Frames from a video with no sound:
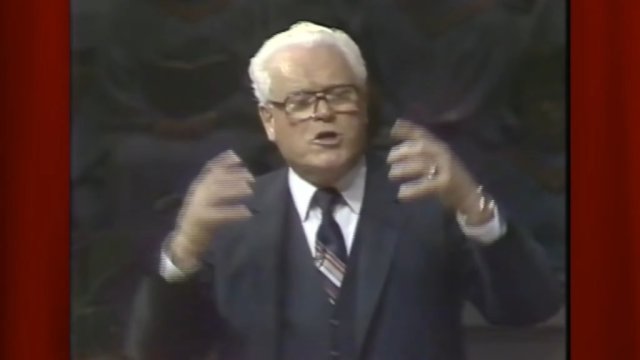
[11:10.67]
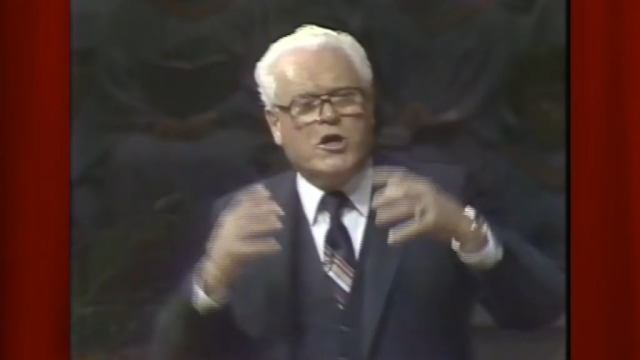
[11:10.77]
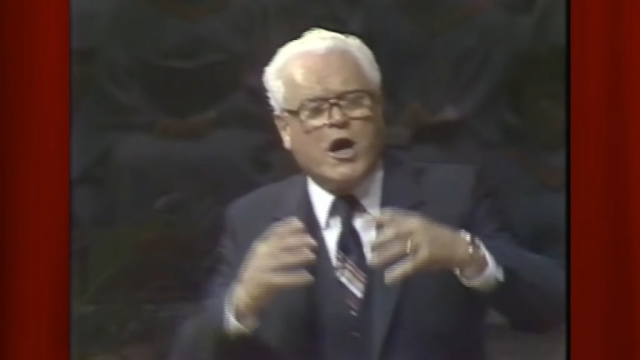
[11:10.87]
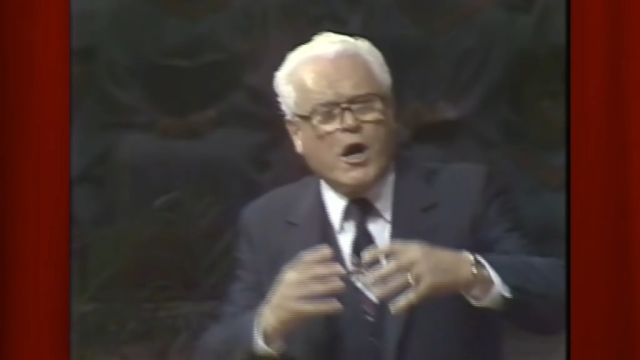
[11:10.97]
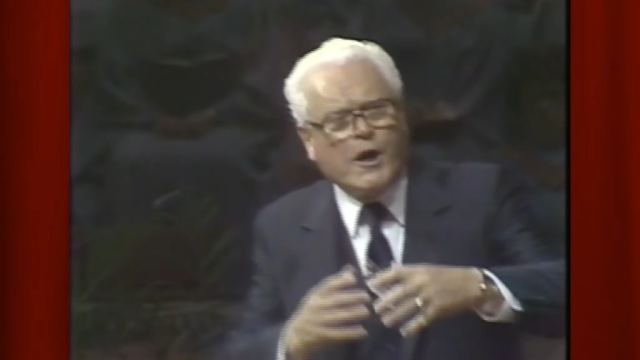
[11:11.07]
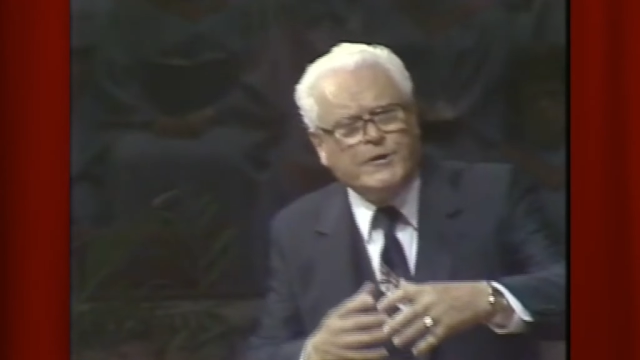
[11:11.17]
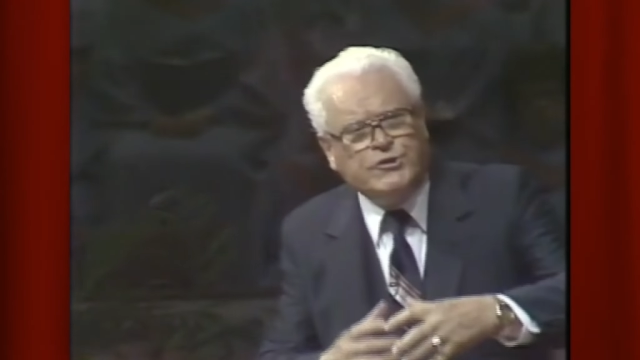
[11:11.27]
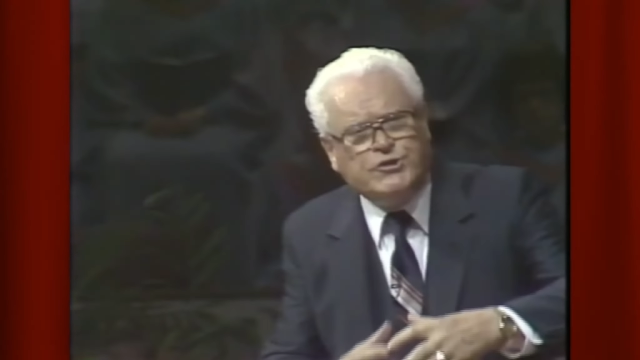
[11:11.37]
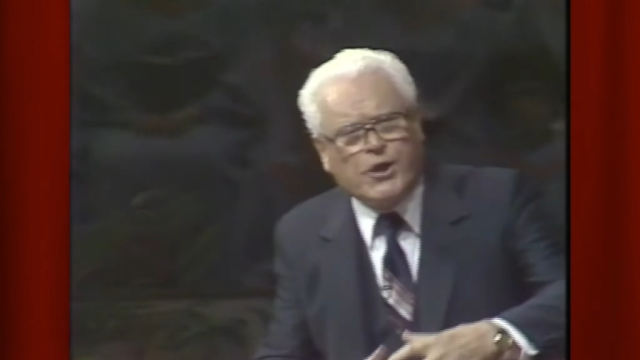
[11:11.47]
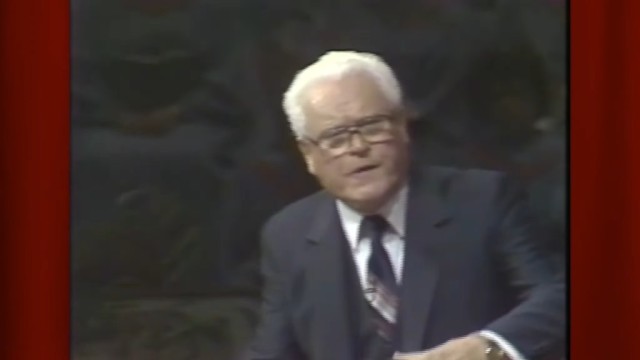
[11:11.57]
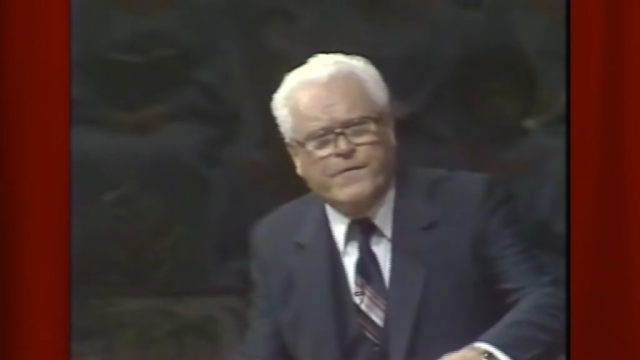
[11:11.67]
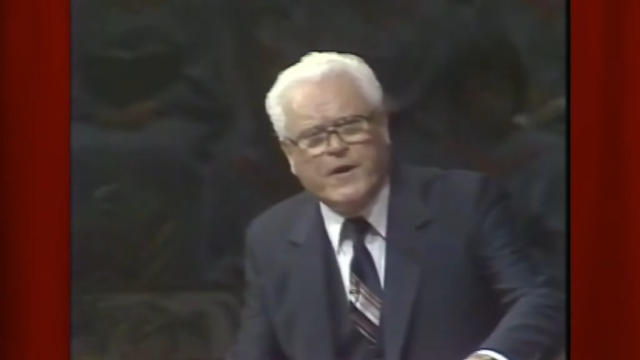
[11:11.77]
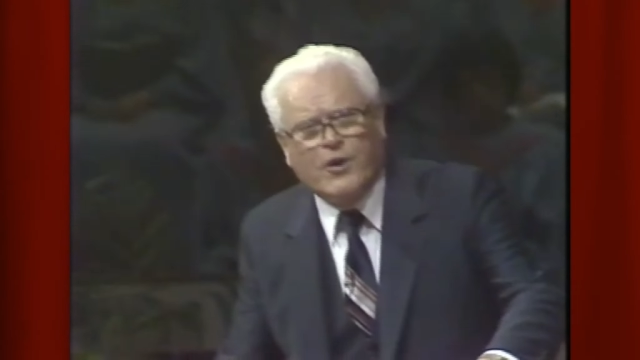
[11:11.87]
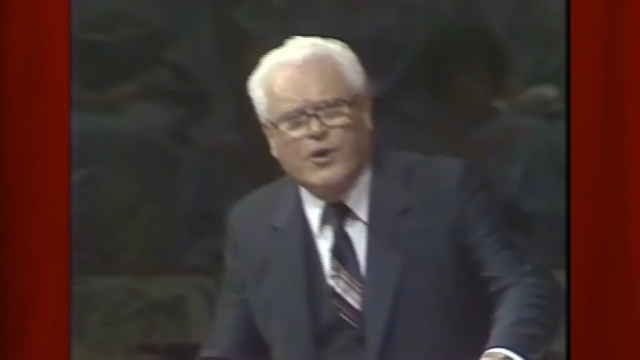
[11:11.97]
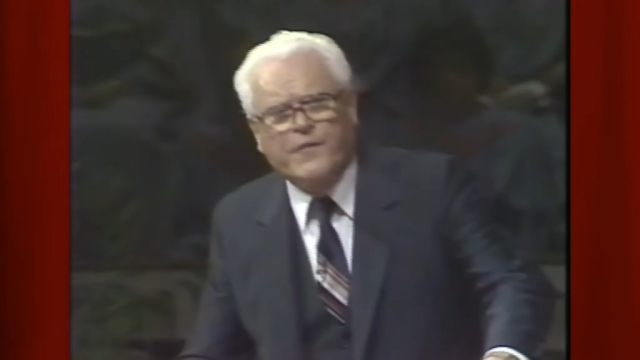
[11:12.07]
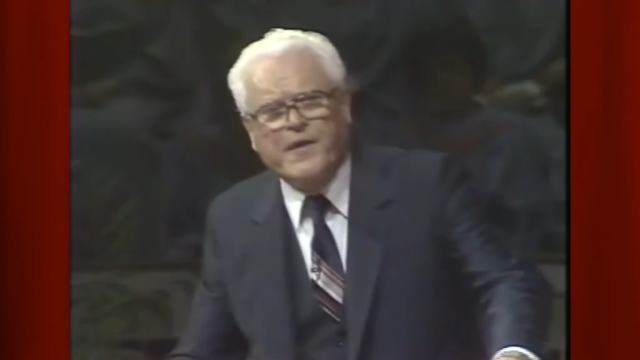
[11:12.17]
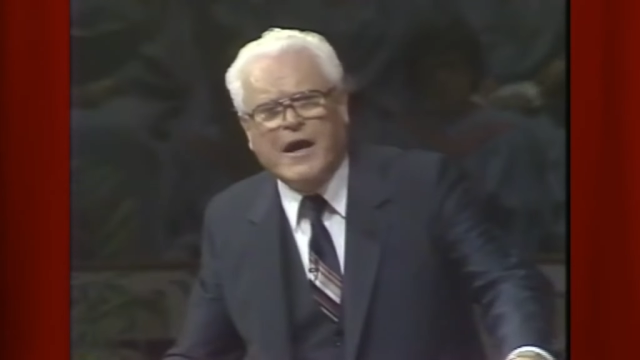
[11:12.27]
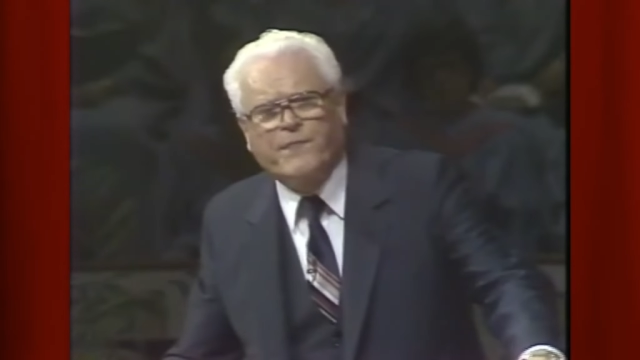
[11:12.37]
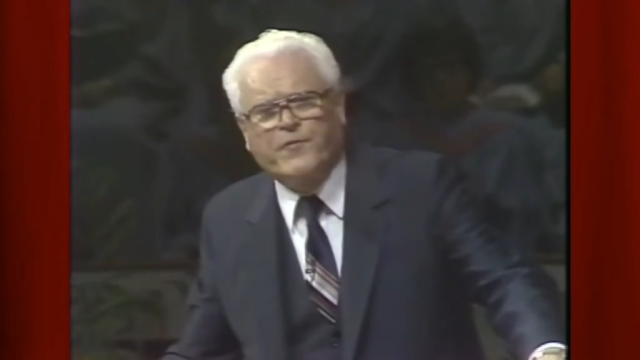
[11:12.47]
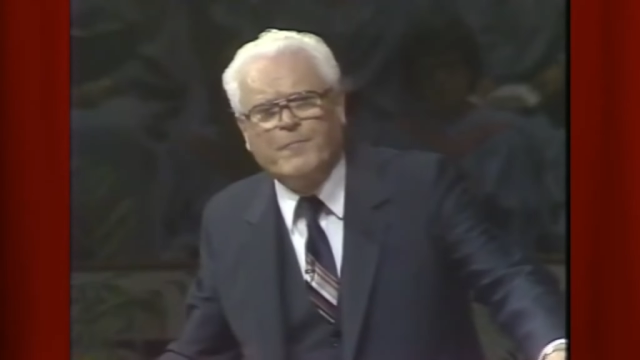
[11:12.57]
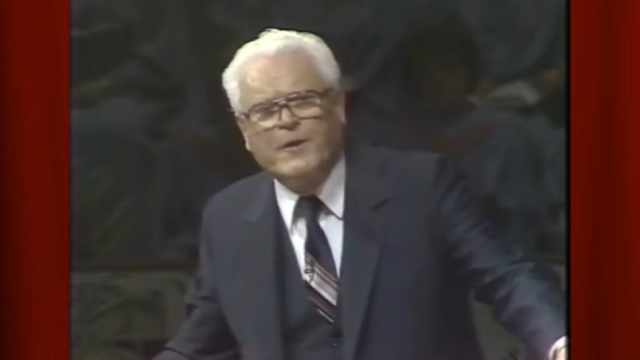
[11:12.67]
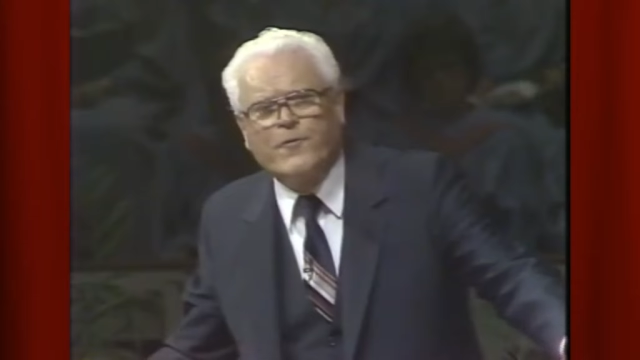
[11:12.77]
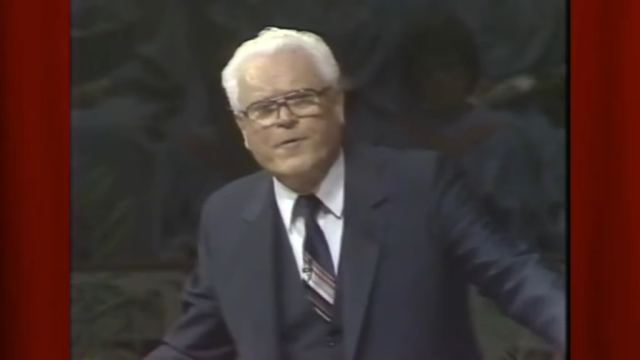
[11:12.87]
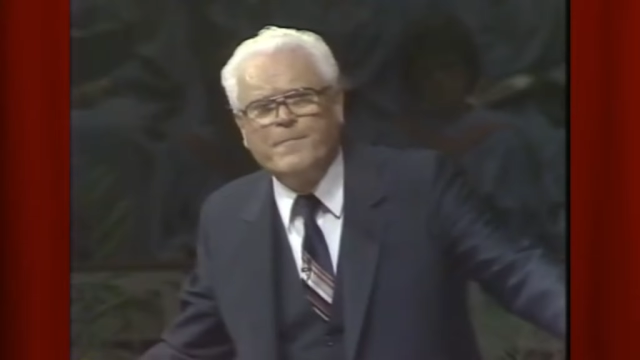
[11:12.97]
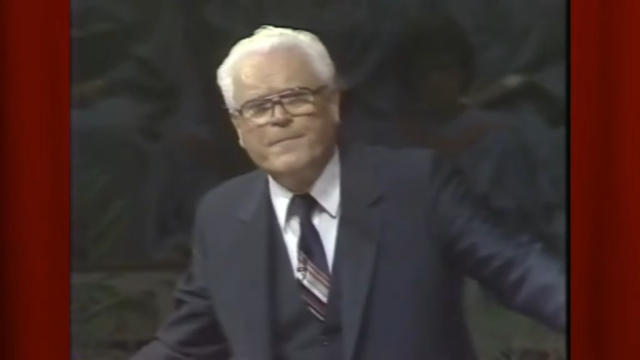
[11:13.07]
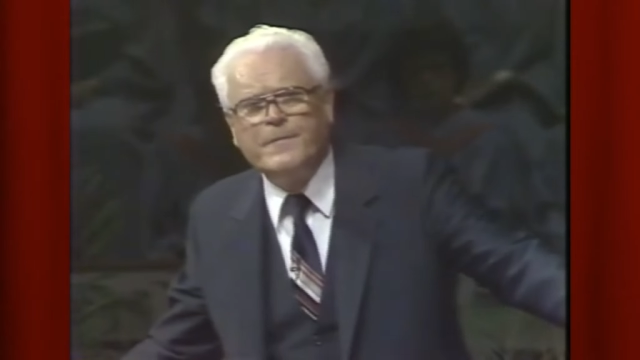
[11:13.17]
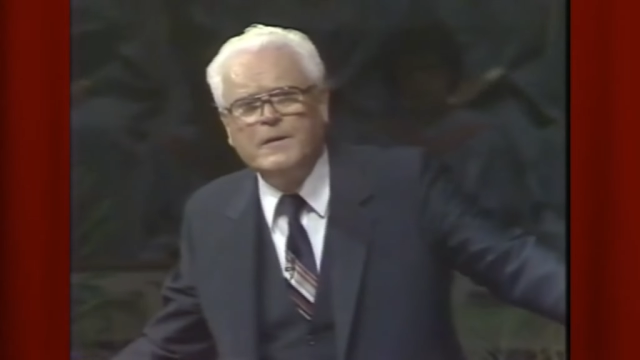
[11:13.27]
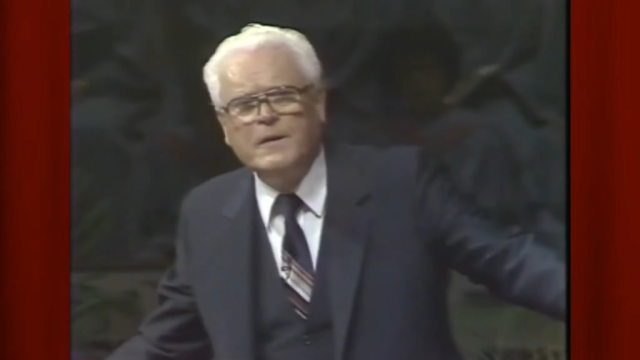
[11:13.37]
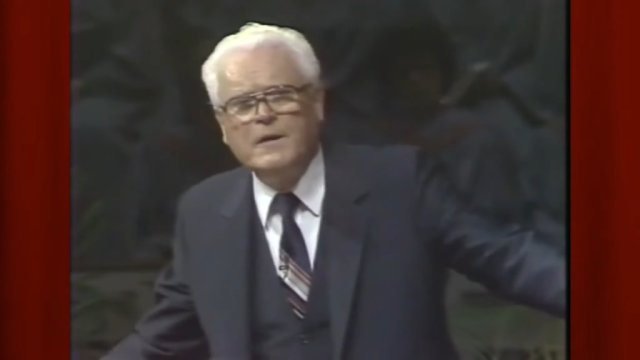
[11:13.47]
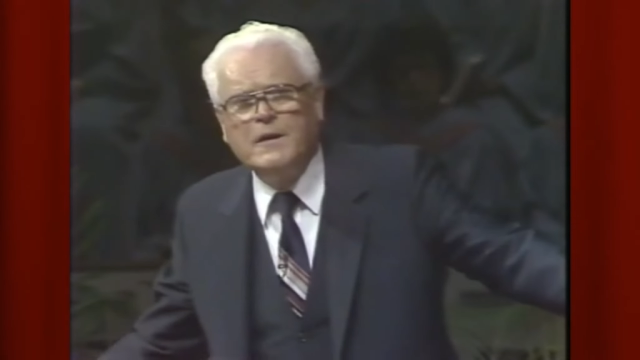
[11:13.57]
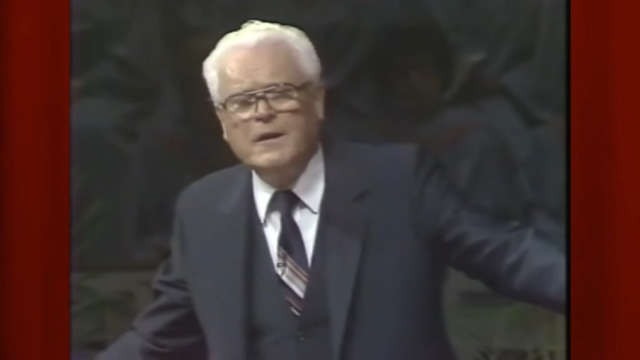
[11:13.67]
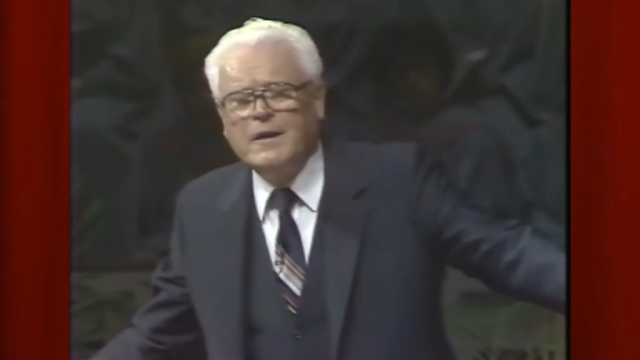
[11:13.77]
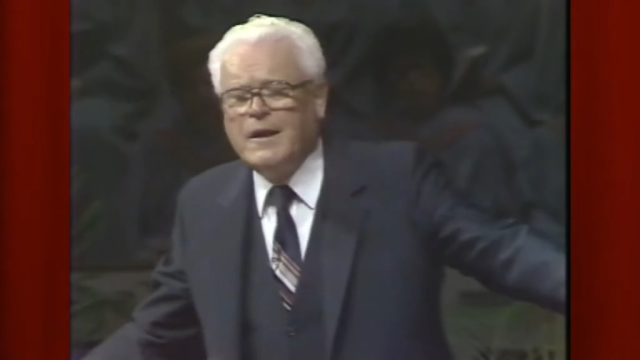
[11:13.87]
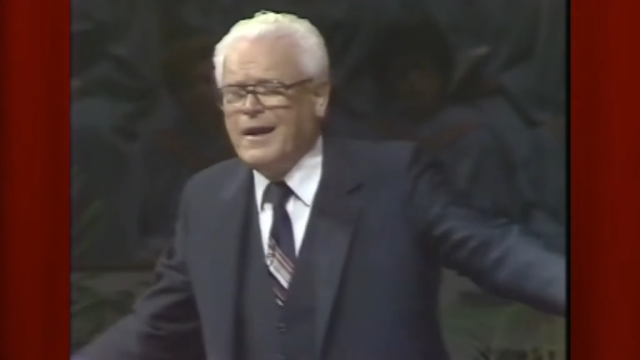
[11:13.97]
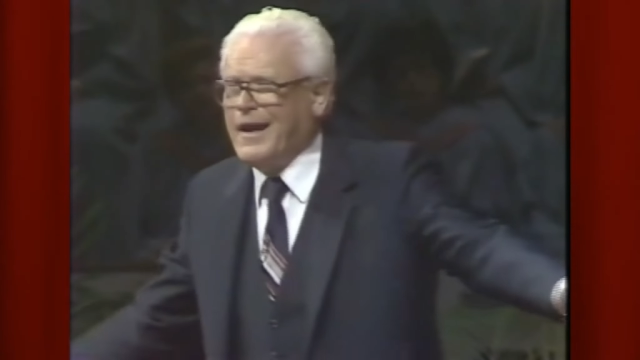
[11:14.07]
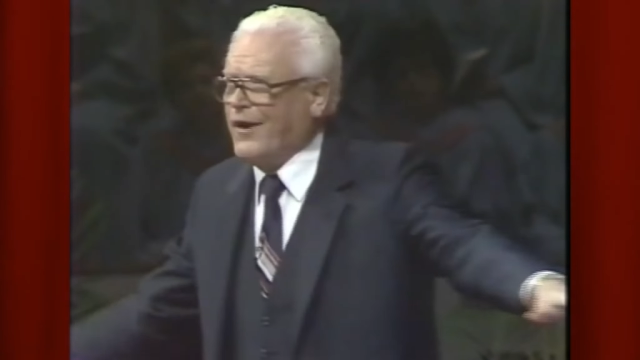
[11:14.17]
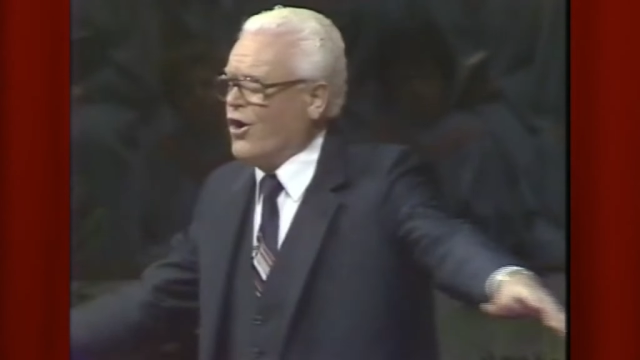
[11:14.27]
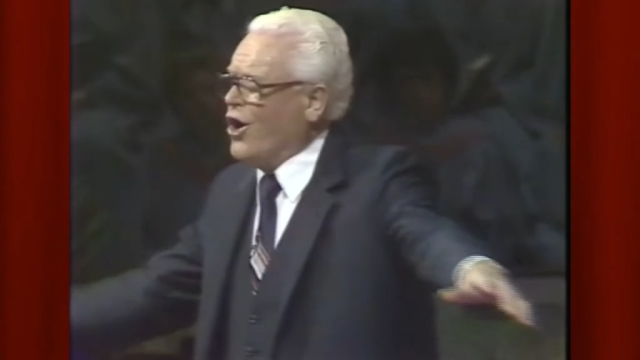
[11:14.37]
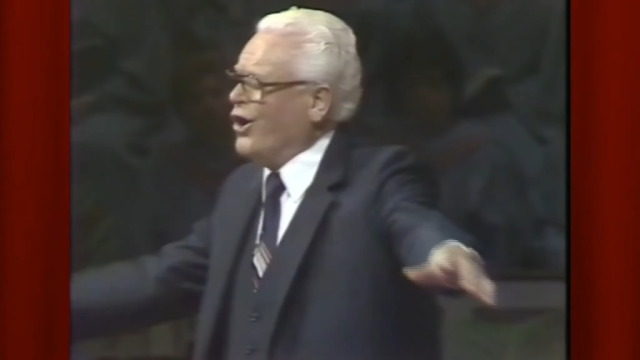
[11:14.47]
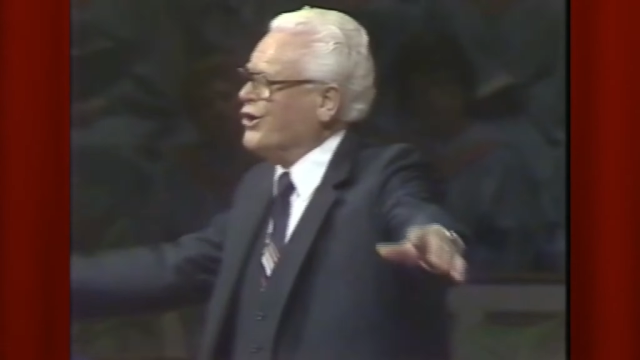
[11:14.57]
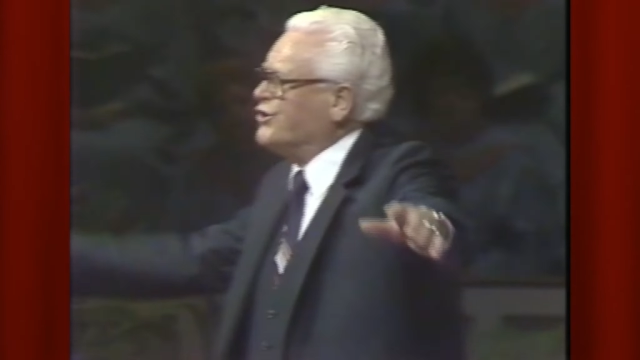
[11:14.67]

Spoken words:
God jerked the earth out from under them, and all